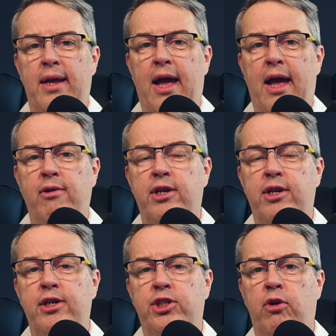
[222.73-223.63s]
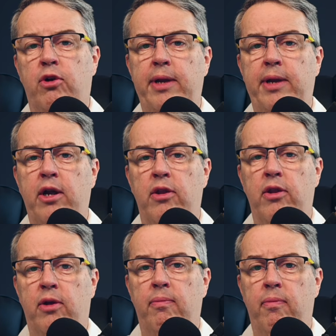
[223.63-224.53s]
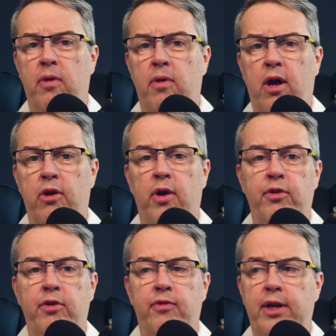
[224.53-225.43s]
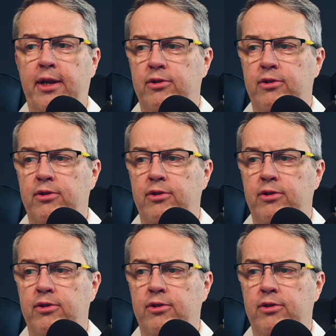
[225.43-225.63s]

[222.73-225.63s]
how is it going to show depending on the color of your video.